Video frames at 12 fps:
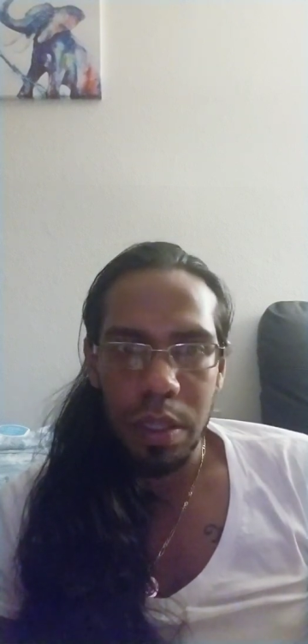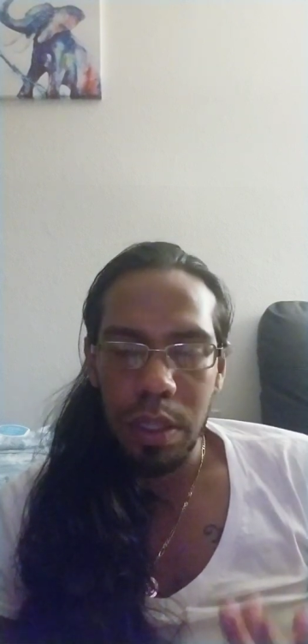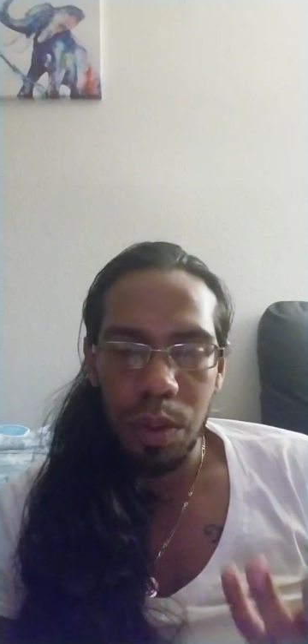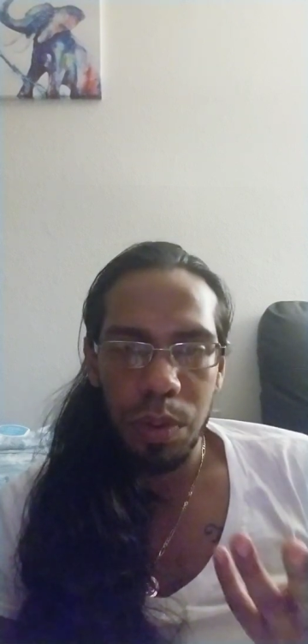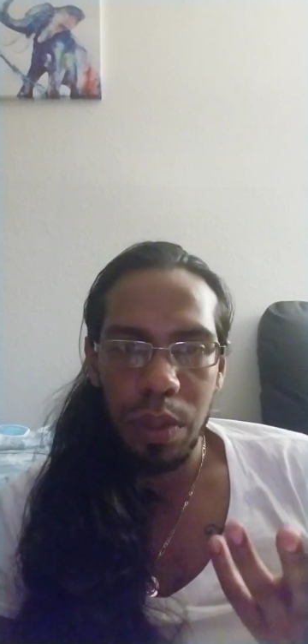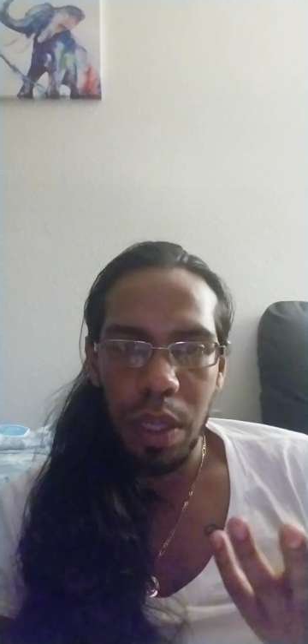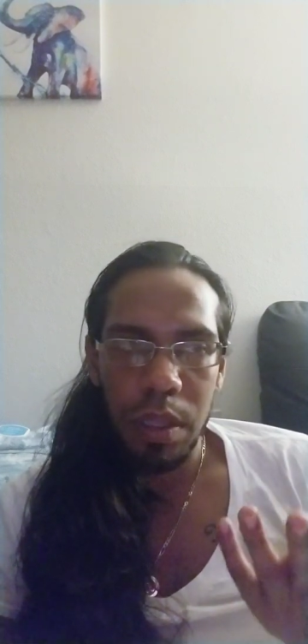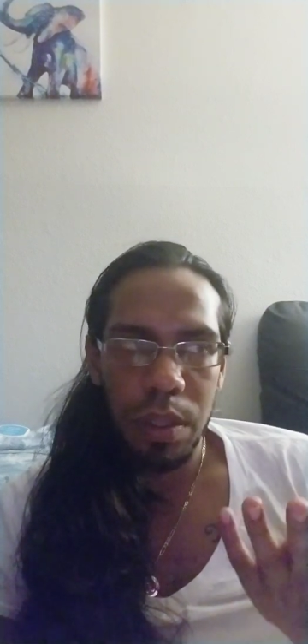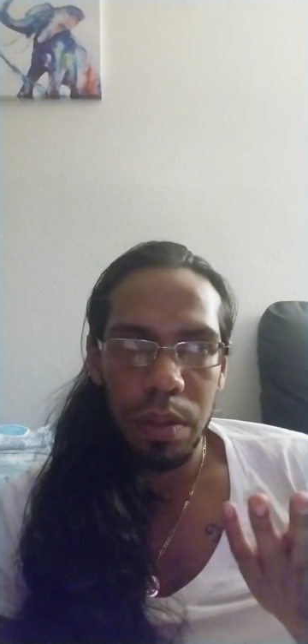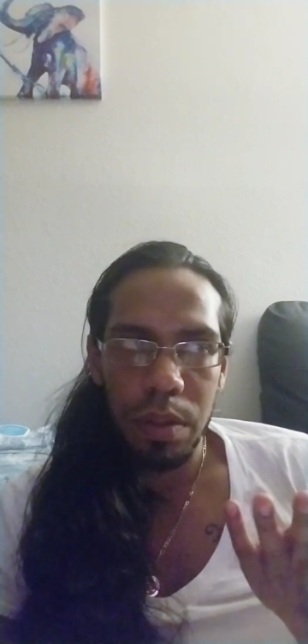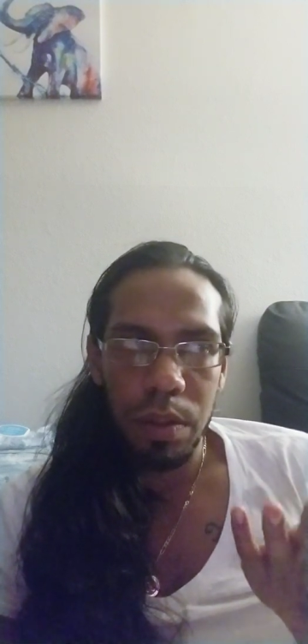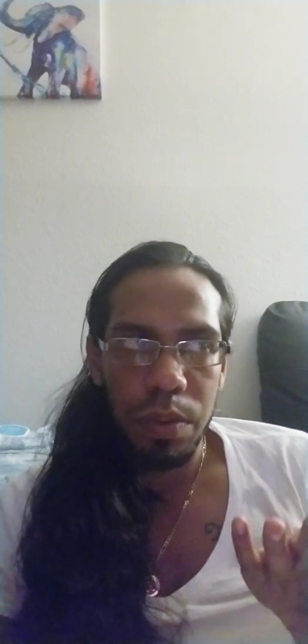Those are
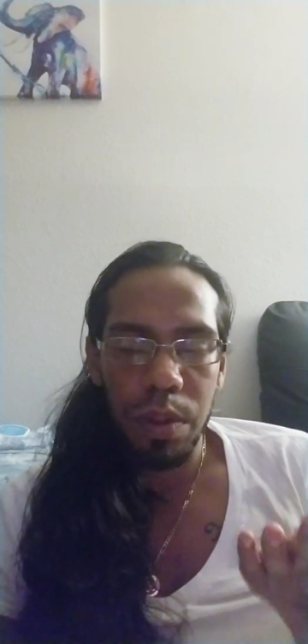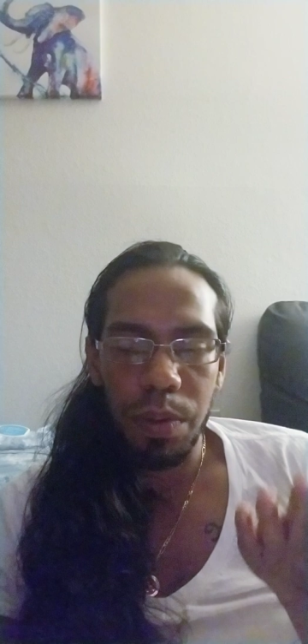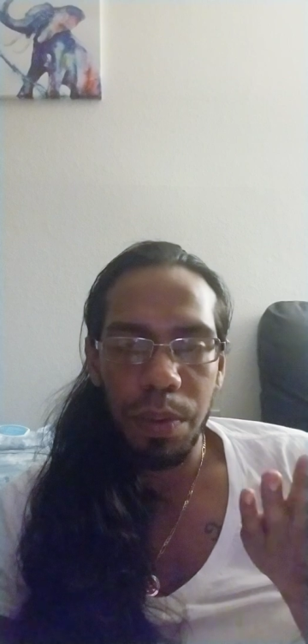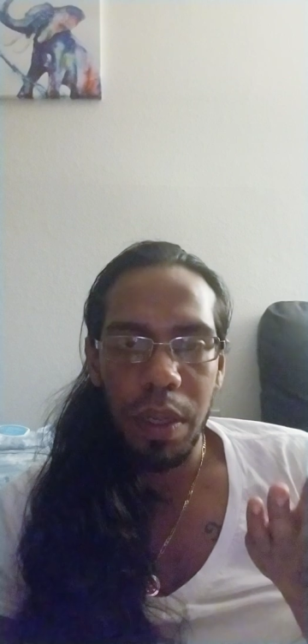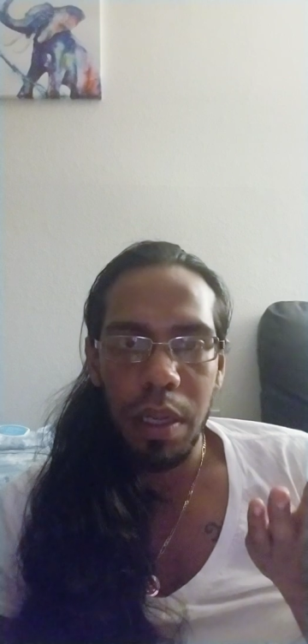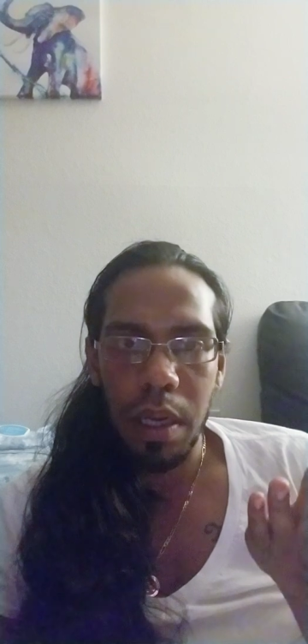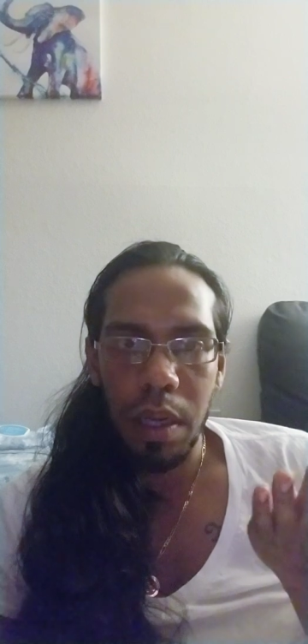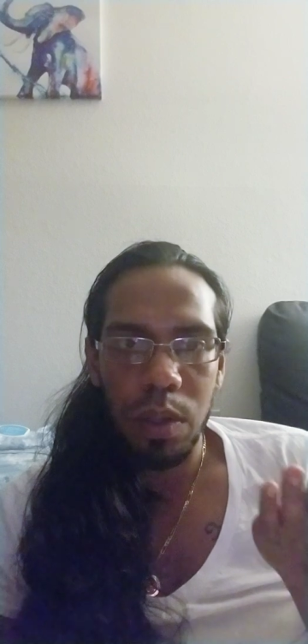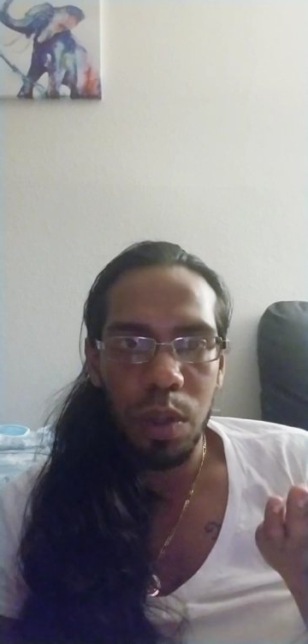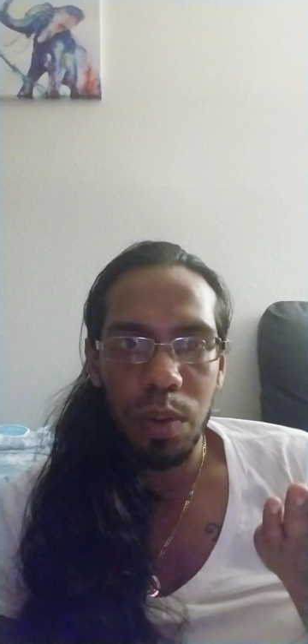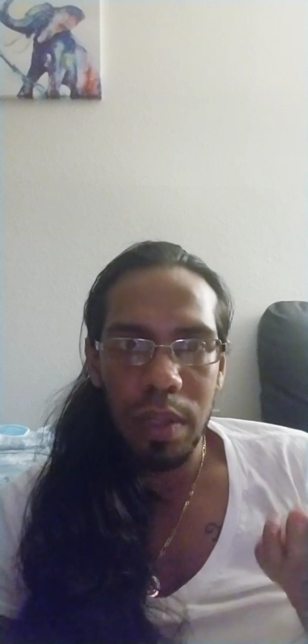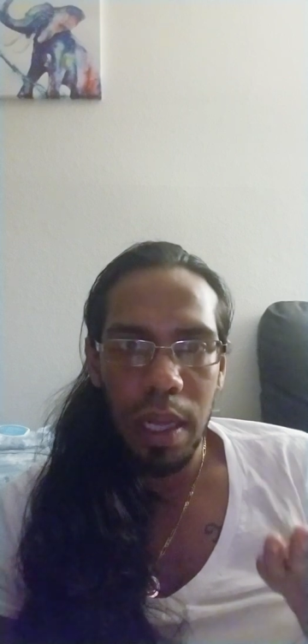the way how
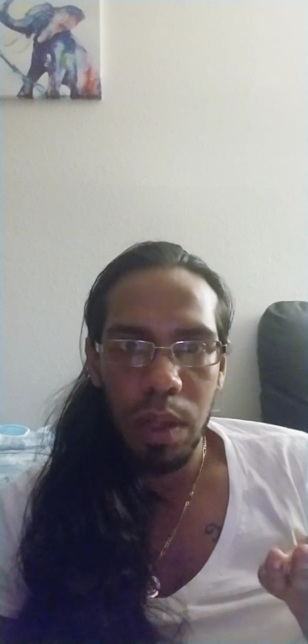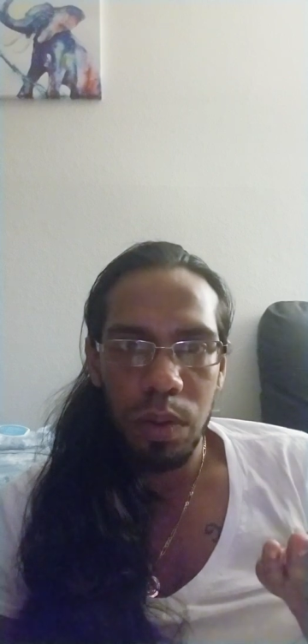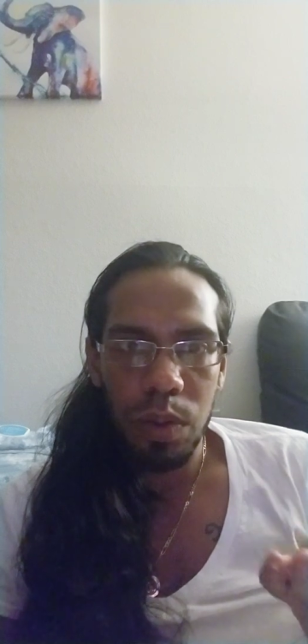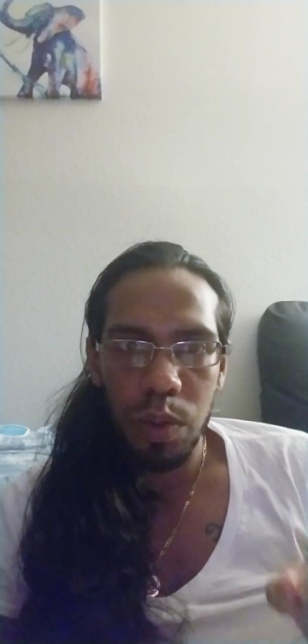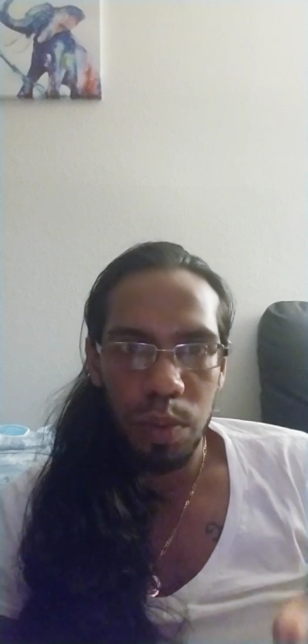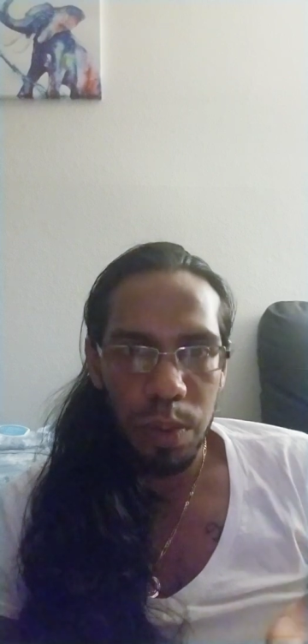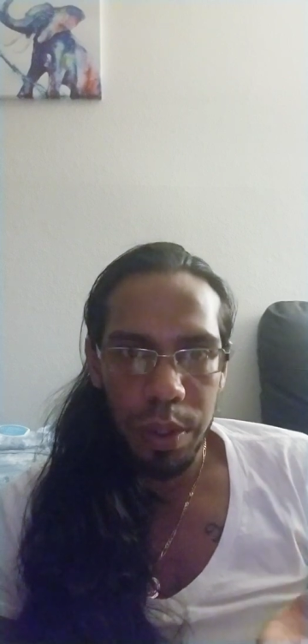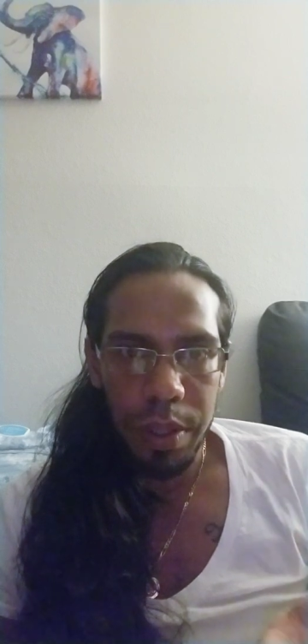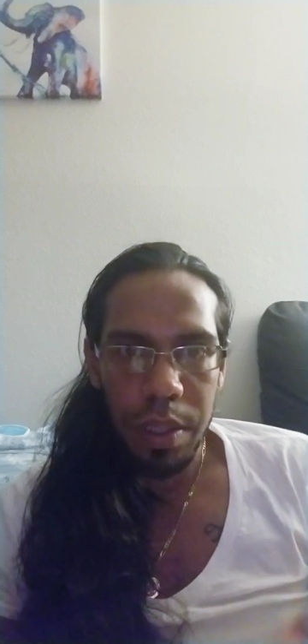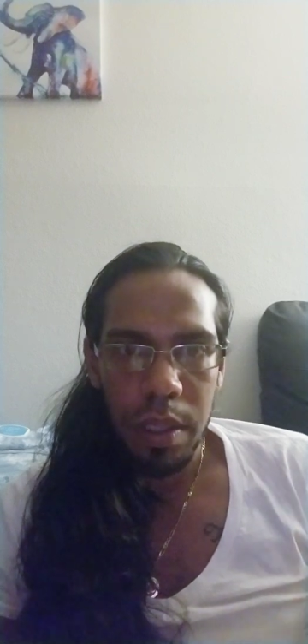those elders work.